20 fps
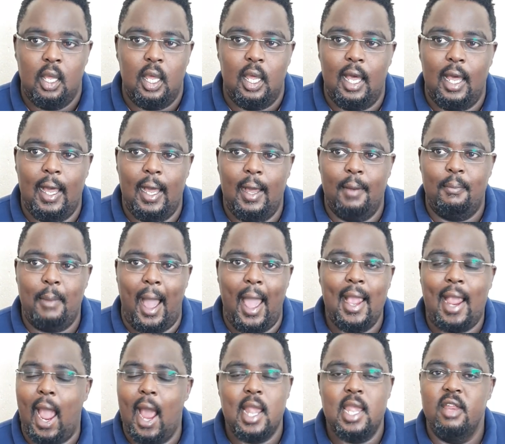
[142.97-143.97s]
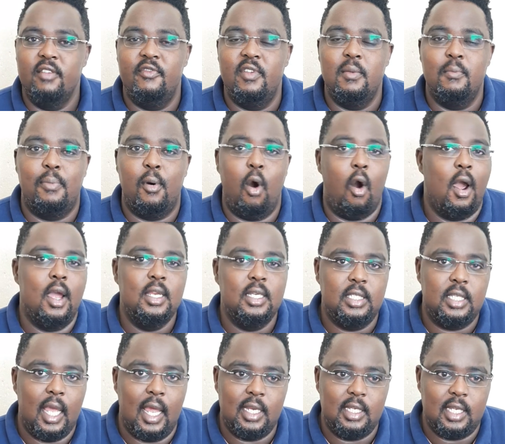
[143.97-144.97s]
I can't even
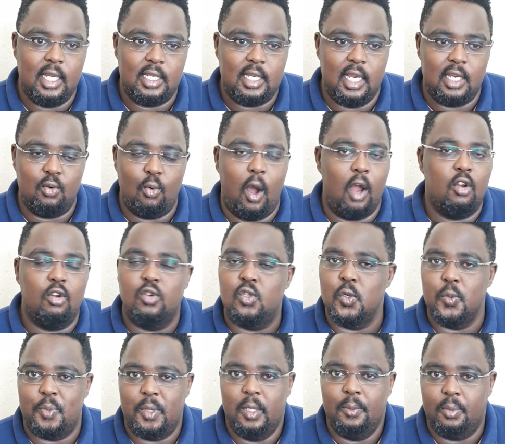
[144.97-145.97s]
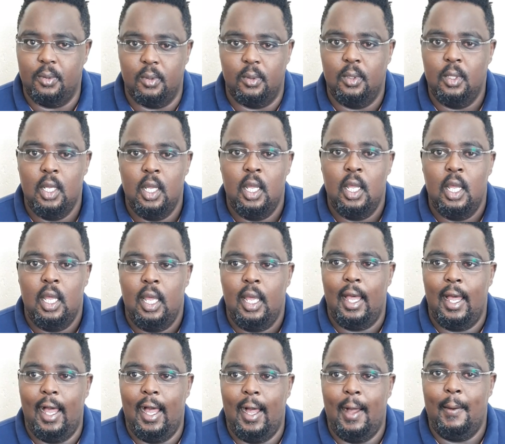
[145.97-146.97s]
point at one or two people,
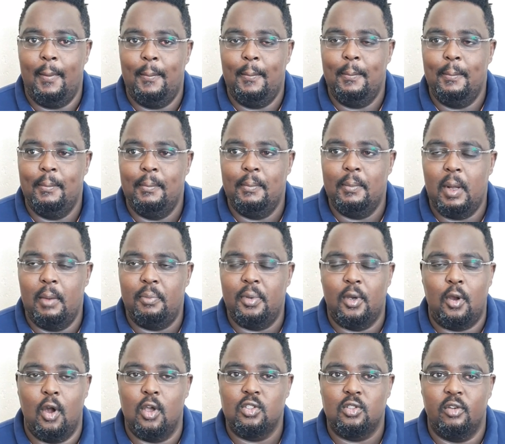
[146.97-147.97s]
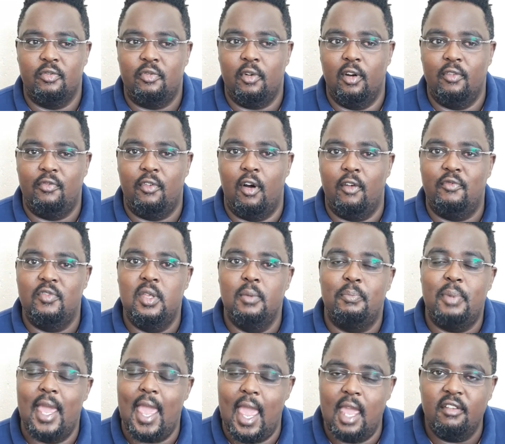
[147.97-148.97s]
because of the
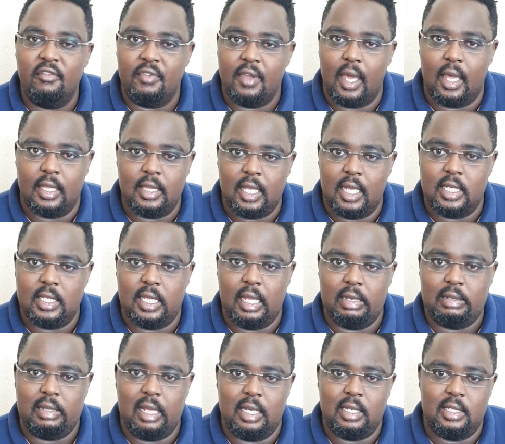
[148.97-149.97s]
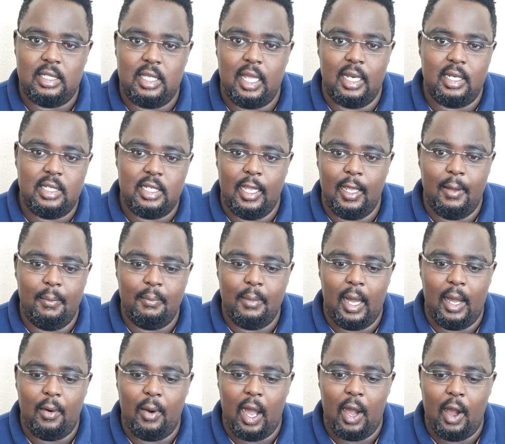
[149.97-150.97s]
behavior that
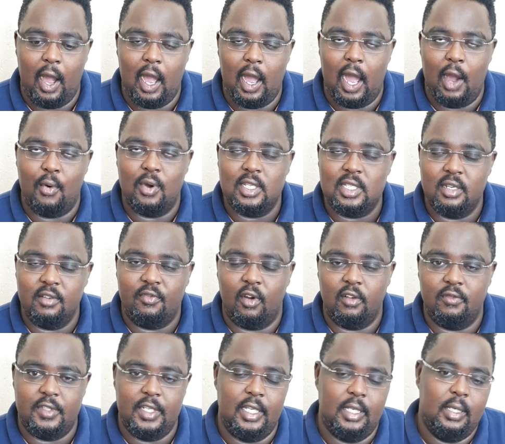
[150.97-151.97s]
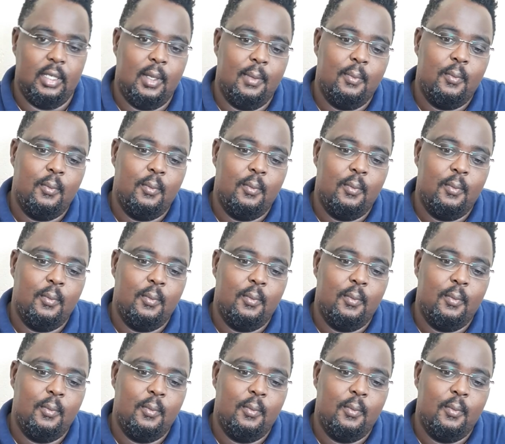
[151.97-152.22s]
I was involved in.